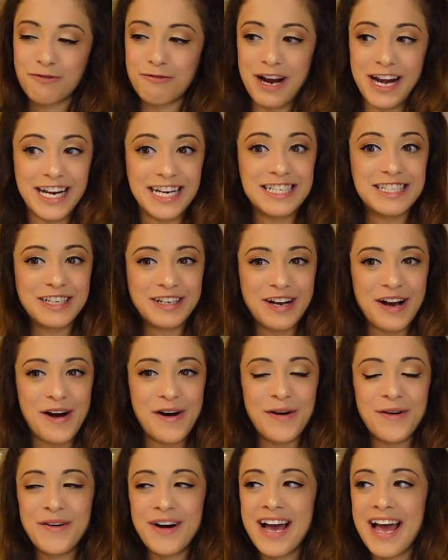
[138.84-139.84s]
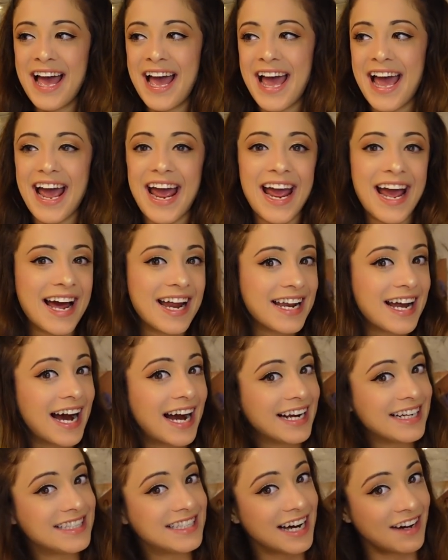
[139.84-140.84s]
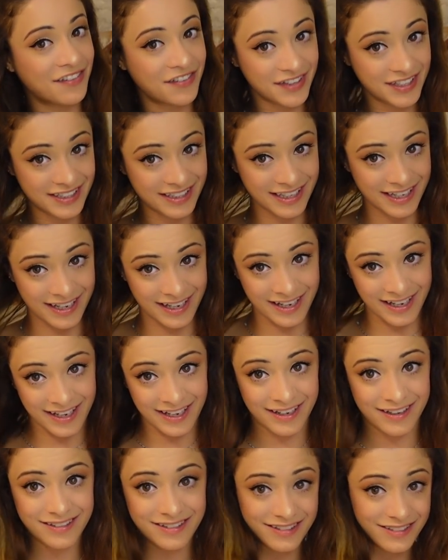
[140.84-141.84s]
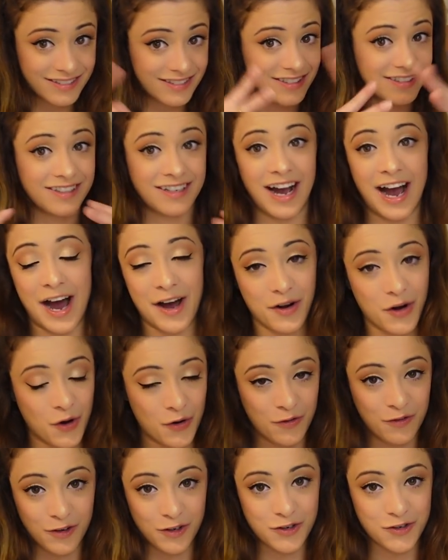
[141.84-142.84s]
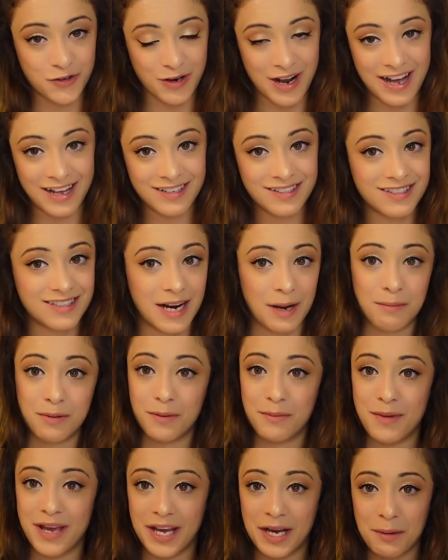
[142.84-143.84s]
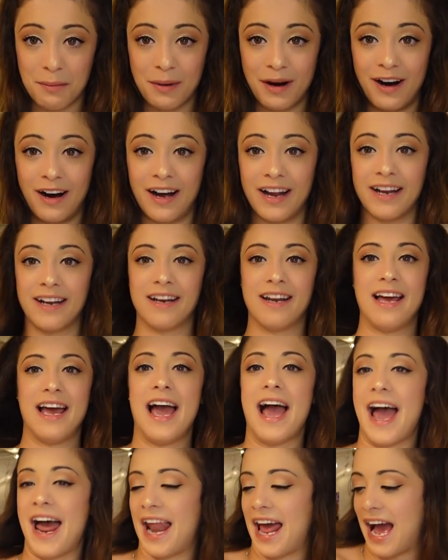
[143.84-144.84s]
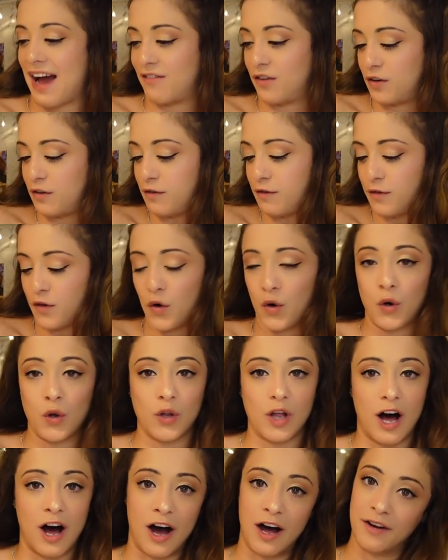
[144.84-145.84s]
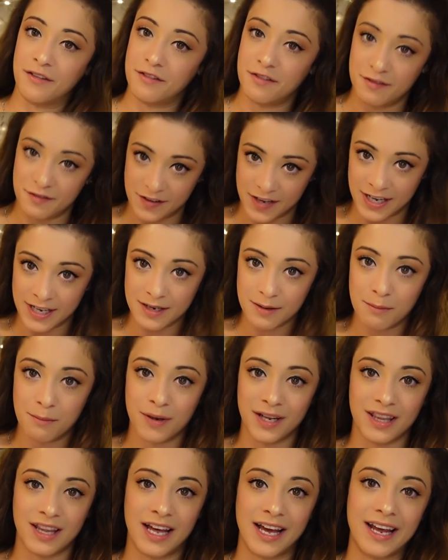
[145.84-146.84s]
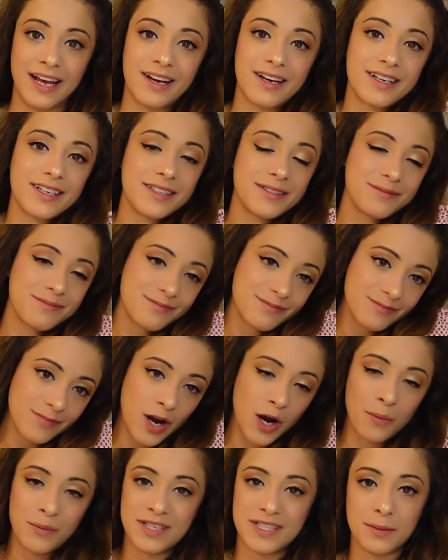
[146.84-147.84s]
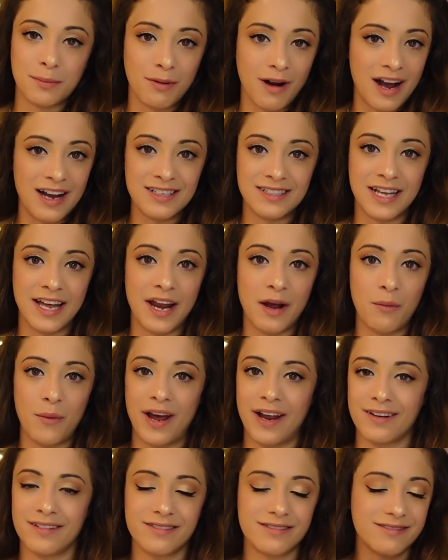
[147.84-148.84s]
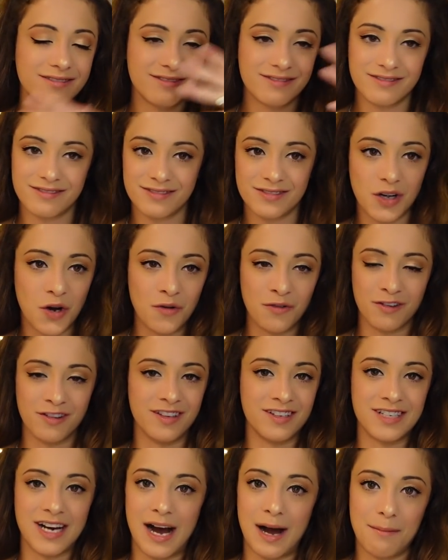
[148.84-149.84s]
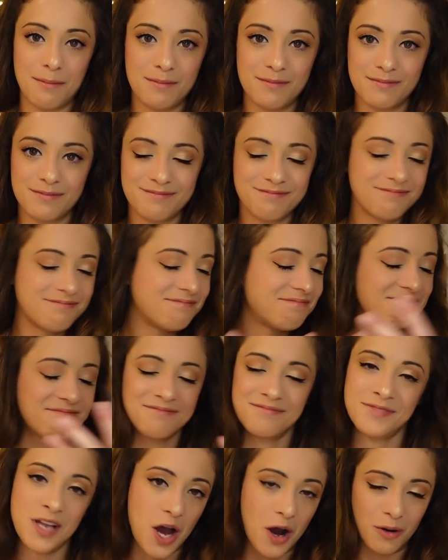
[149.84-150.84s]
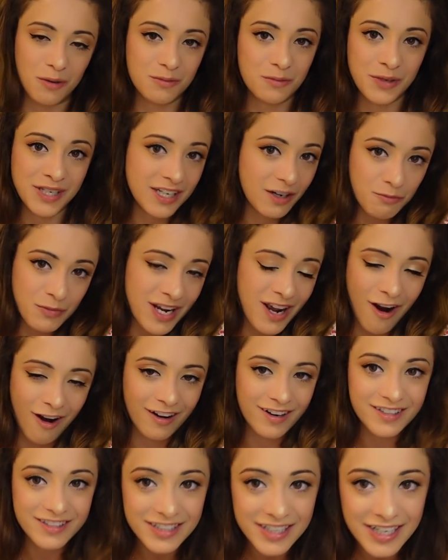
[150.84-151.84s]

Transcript: ready to go. And I definitely got overdressed. I put makeup on and I have a full on fit, but like, are we surprised that I went over the top? No, we, we aren't.